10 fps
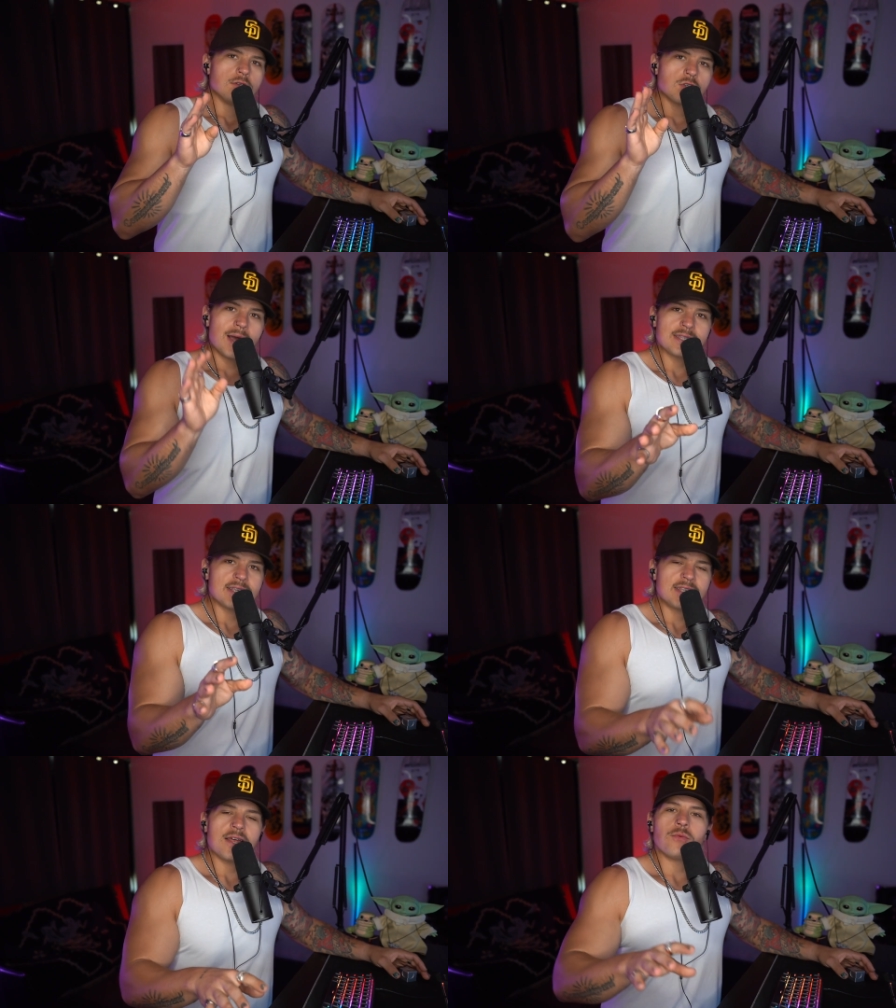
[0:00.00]
So as I
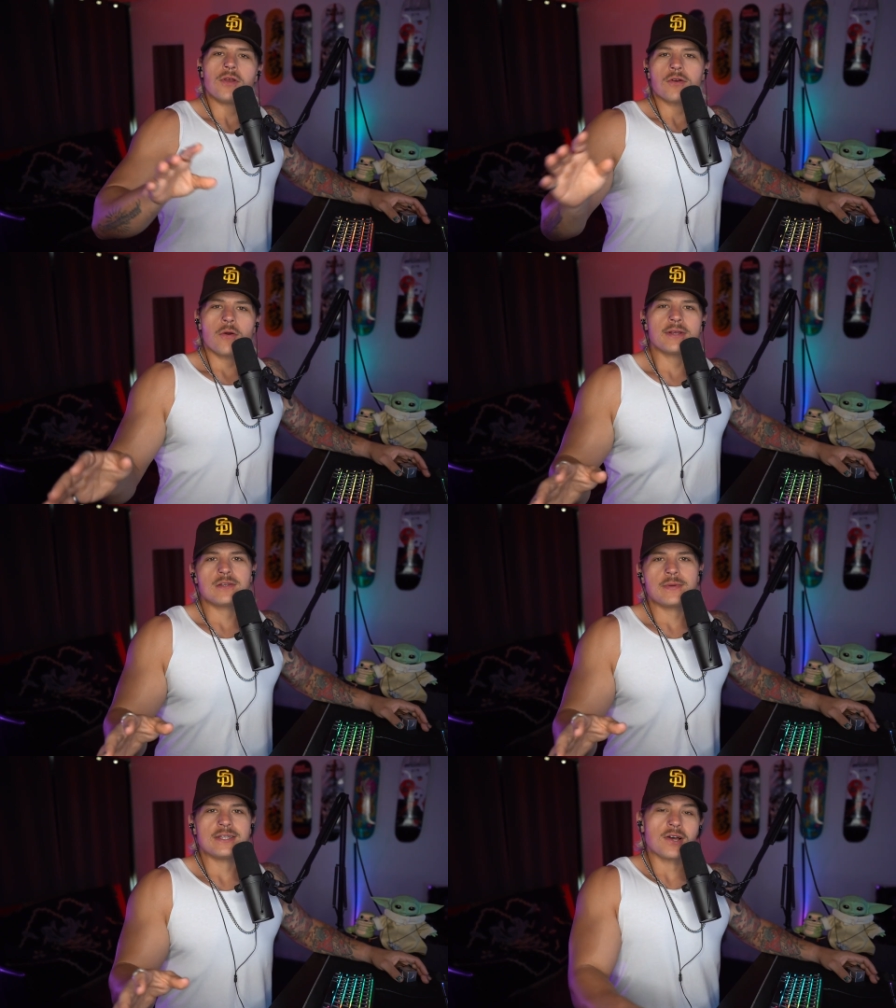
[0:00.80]
said, we are going to
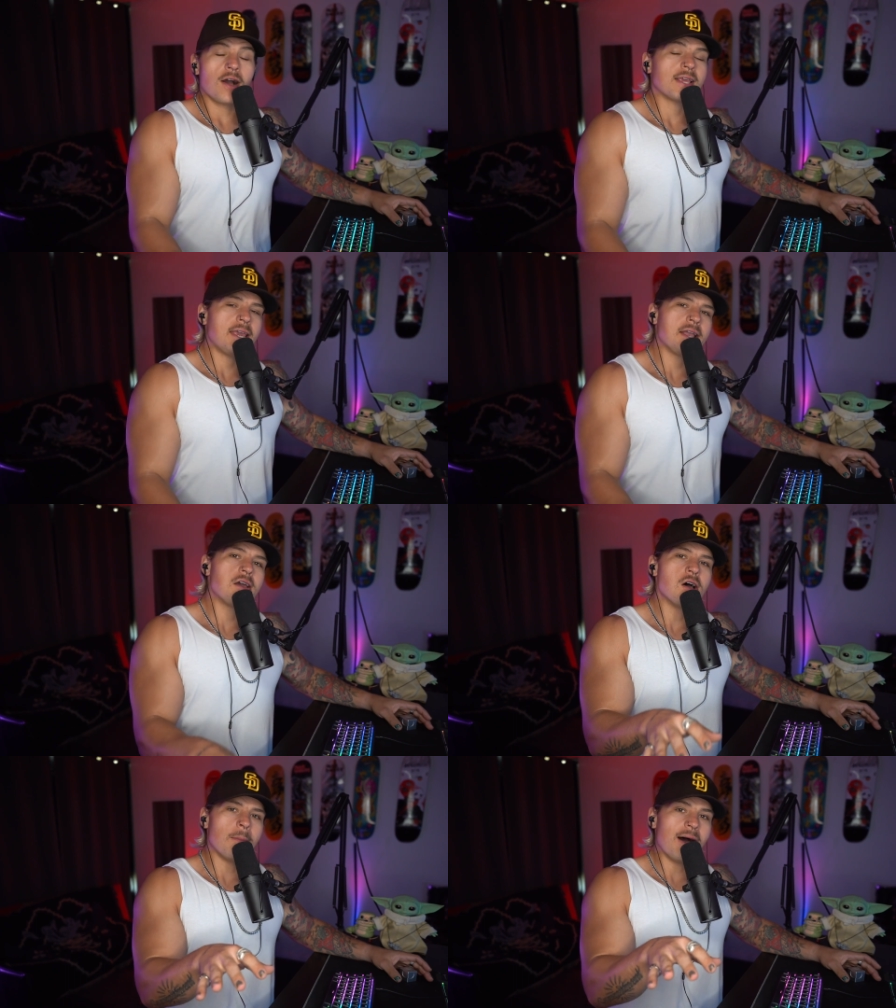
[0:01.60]
be talking
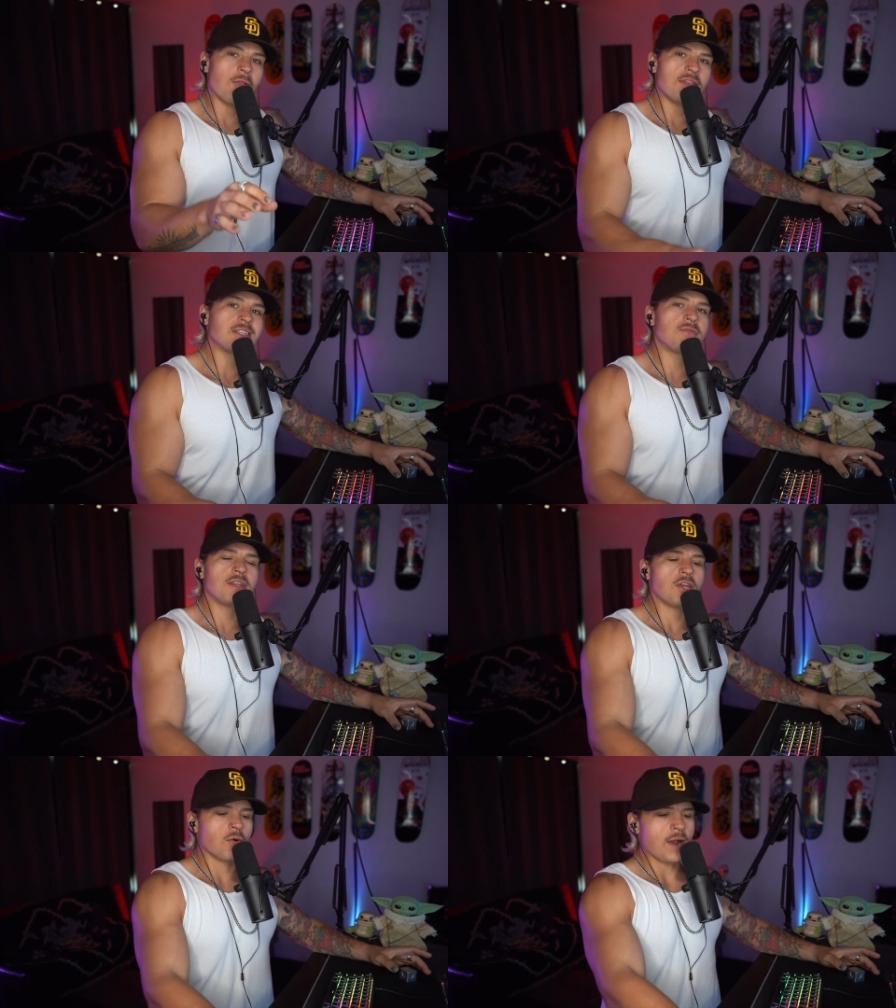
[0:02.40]
about this
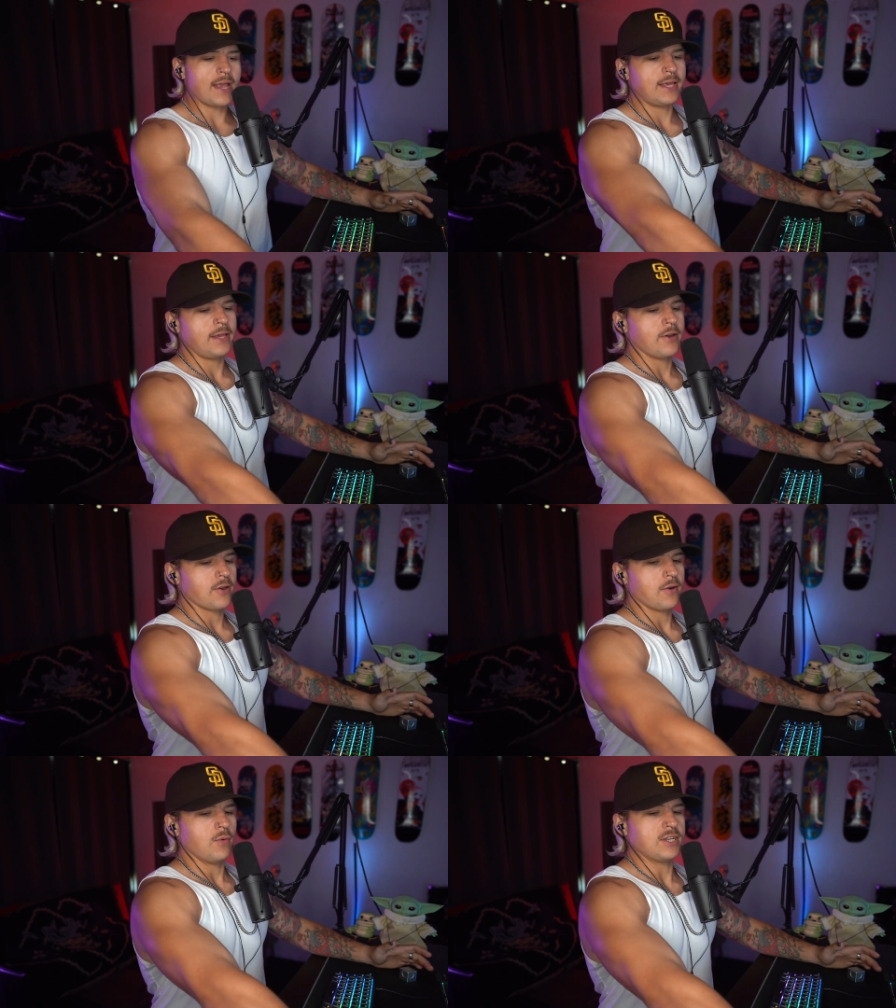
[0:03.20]
video right
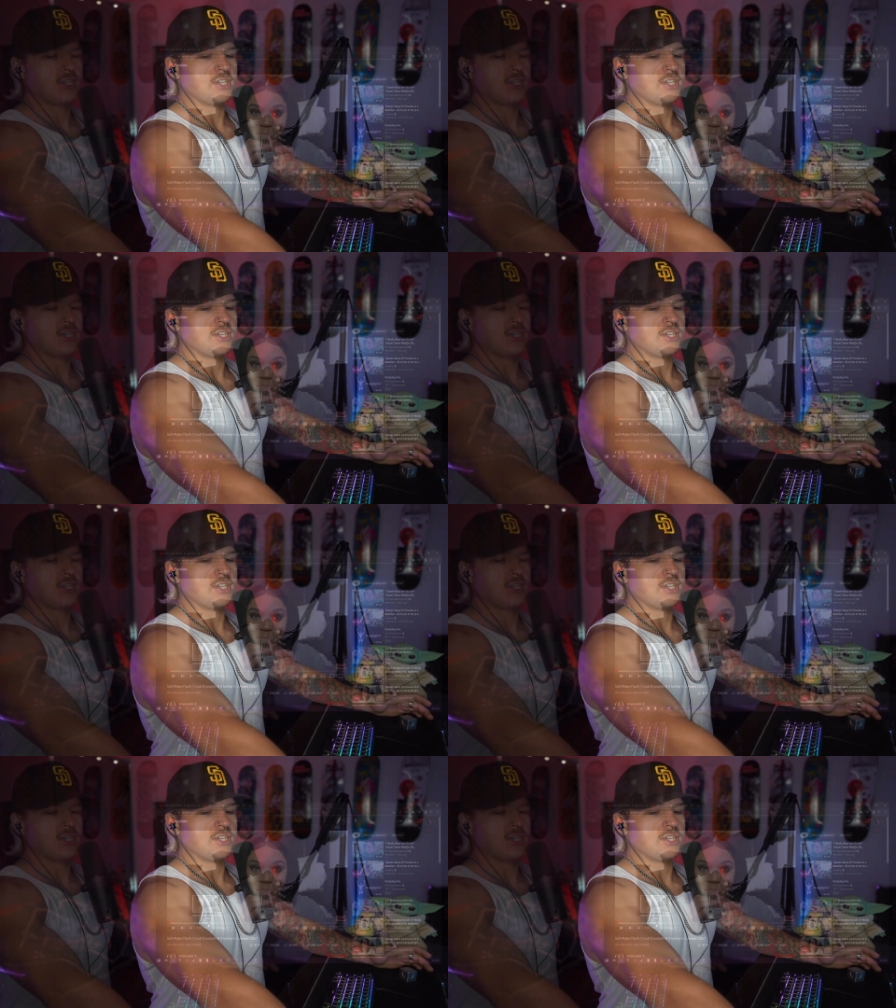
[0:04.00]
here, which